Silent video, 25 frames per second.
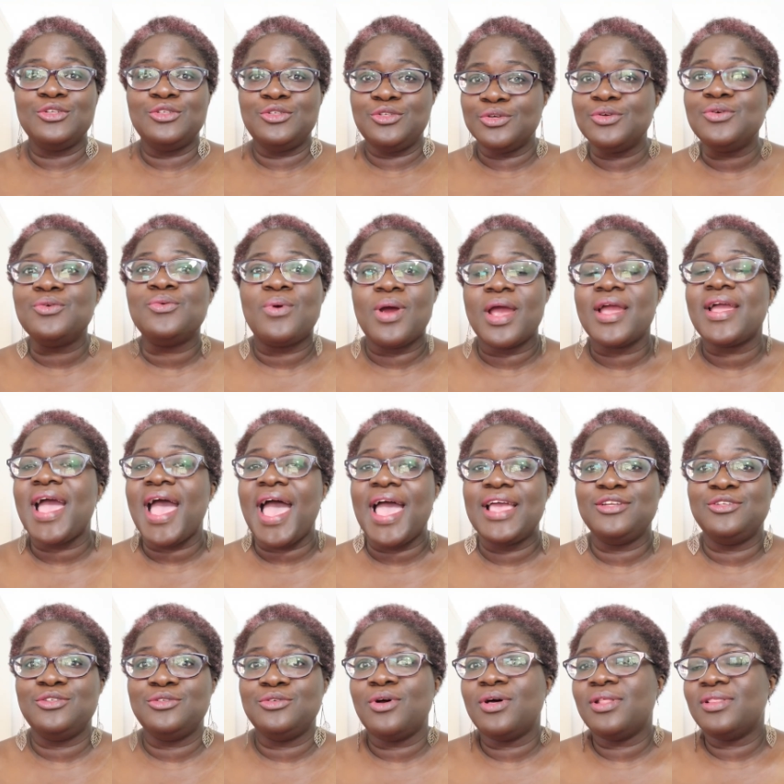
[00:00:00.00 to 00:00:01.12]
do work I
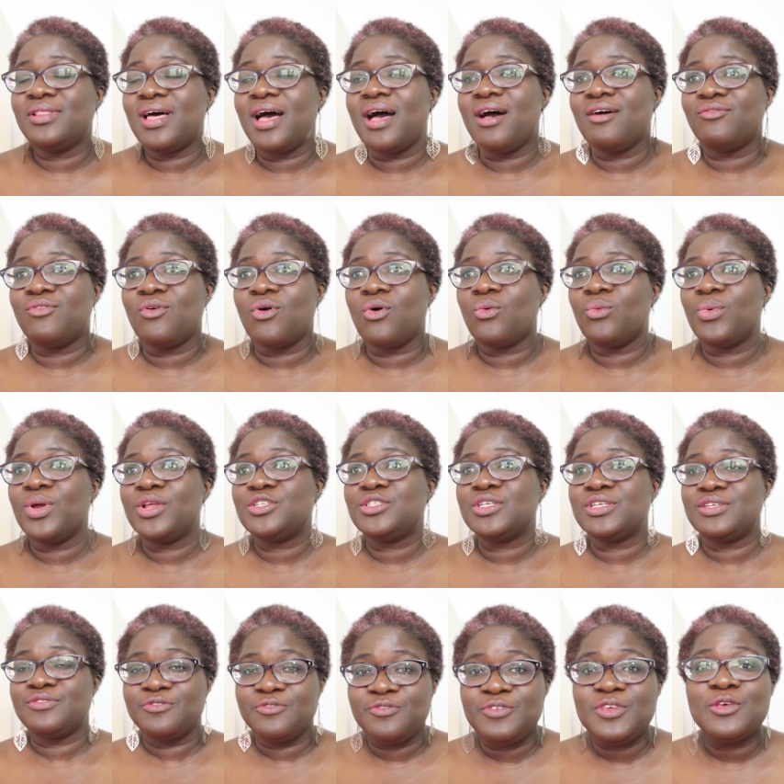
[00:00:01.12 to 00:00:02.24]
do not love or which
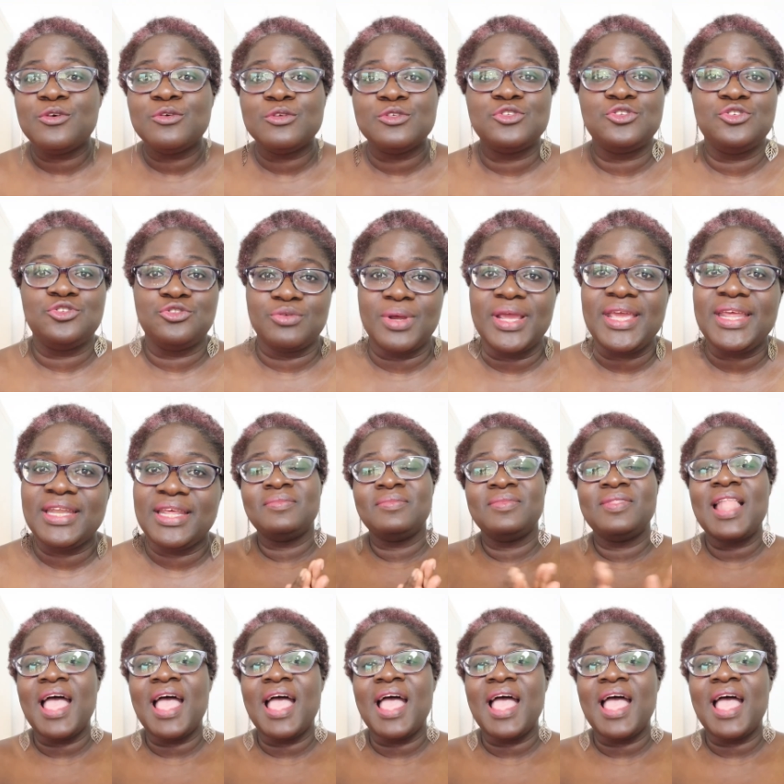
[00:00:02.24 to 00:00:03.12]
feels draining.